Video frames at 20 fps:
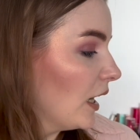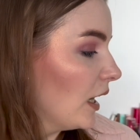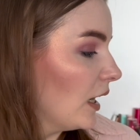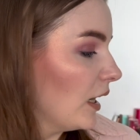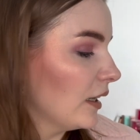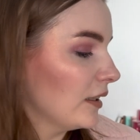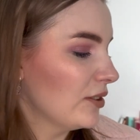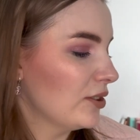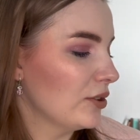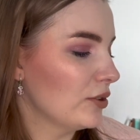
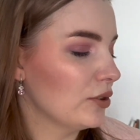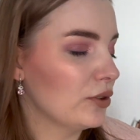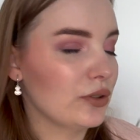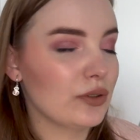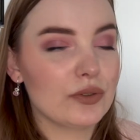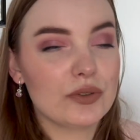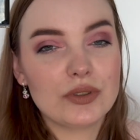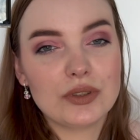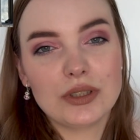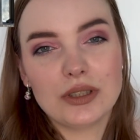I don't
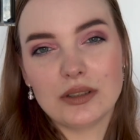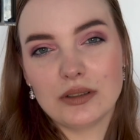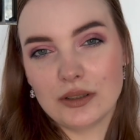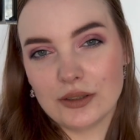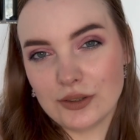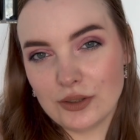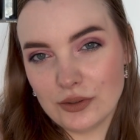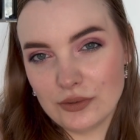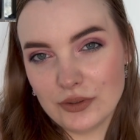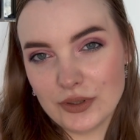use a
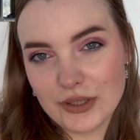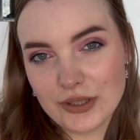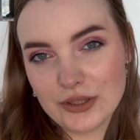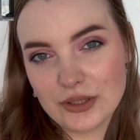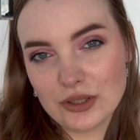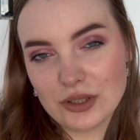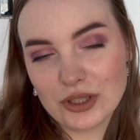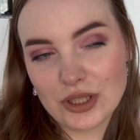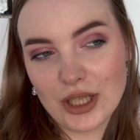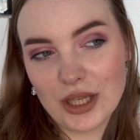lot of
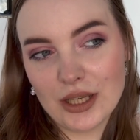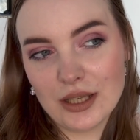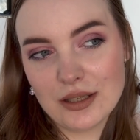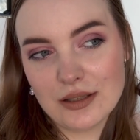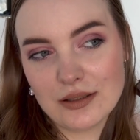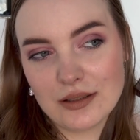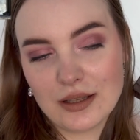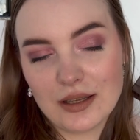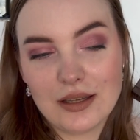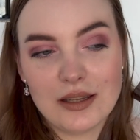this
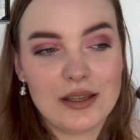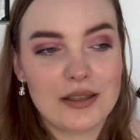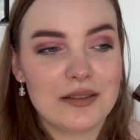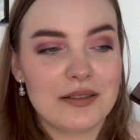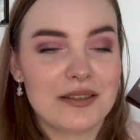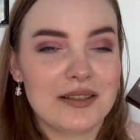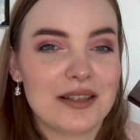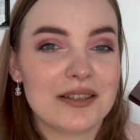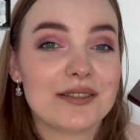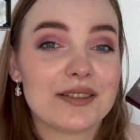shade, and
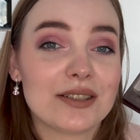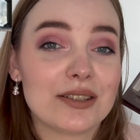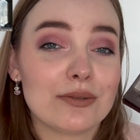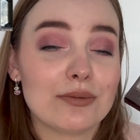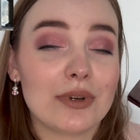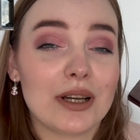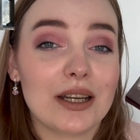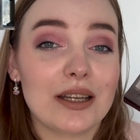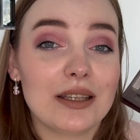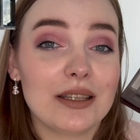that's
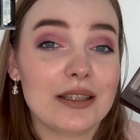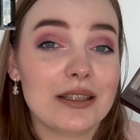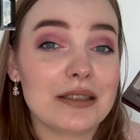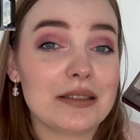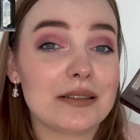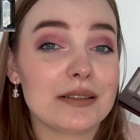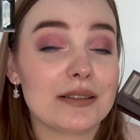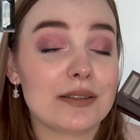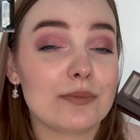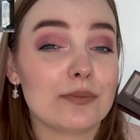why
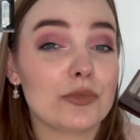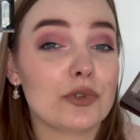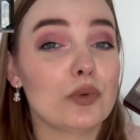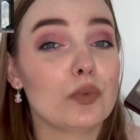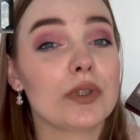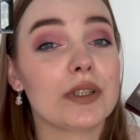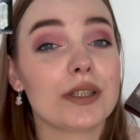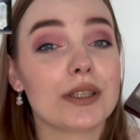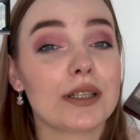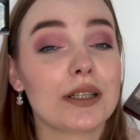it's
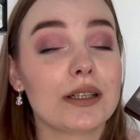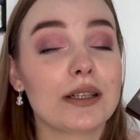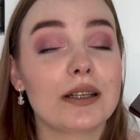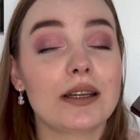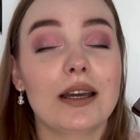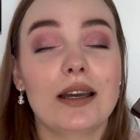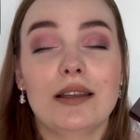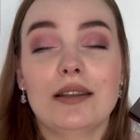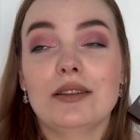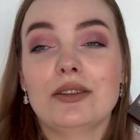moving
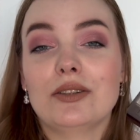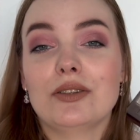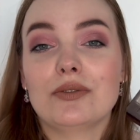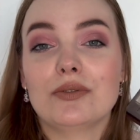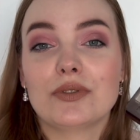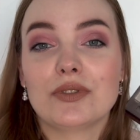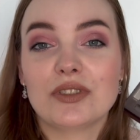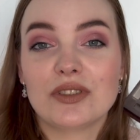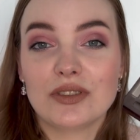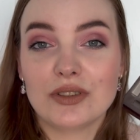kind
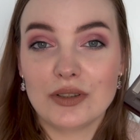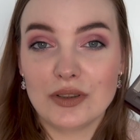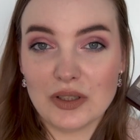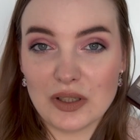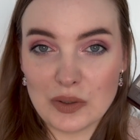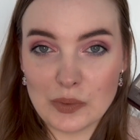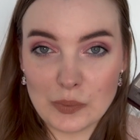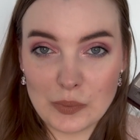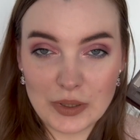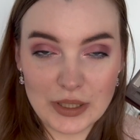of
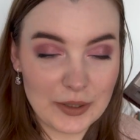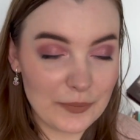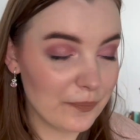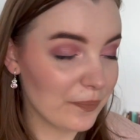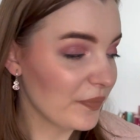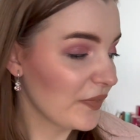slowly.